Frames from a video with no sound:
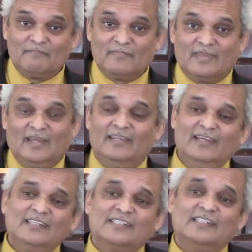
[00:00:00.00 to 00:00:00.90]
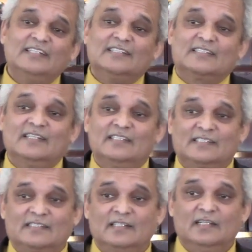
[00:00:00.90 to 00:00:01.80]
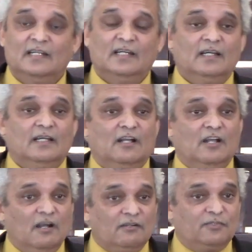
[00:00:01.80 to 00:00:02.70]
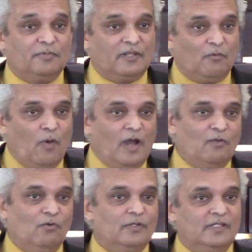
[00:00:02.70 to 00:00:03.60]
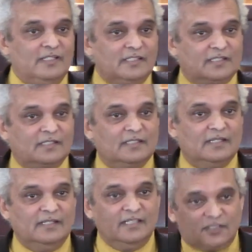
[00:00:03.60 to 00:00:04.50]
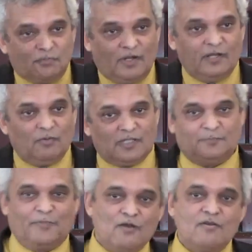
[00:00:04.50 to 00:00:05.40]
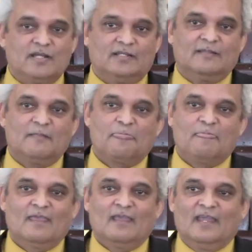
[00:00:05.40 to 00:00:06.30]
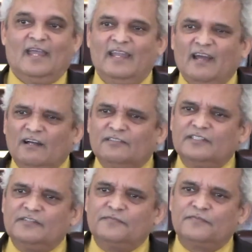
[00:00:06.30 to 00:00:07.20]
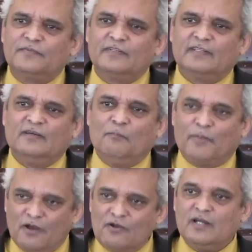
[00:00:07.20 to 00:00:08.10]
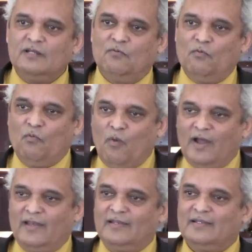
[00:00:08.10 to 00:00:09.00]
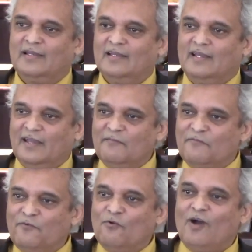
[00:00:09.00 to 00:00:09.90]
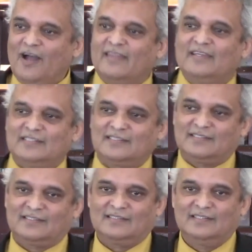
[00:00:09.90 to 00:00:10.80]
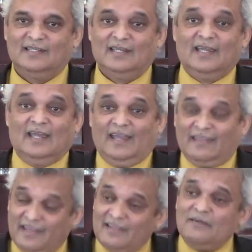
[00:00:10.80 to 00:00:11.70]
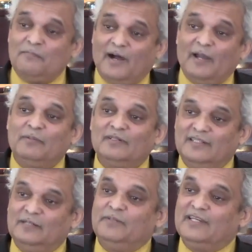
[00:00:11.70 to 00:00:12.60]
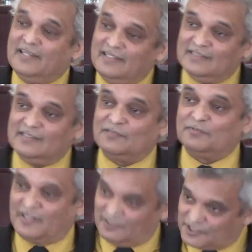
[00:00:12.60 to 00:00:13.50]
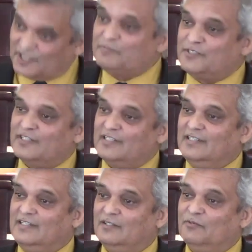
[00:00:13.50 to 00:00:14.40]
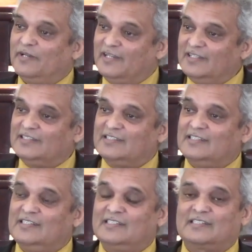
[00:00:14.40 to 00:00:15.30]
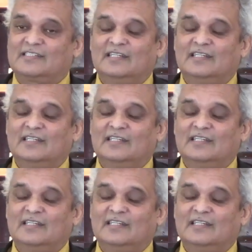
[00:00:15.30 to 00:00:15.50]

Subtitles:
And then it says this goat with the one horn, his one was broken. And out of the broken one came four others. And then the Bible then begins with our scripture reading where it says,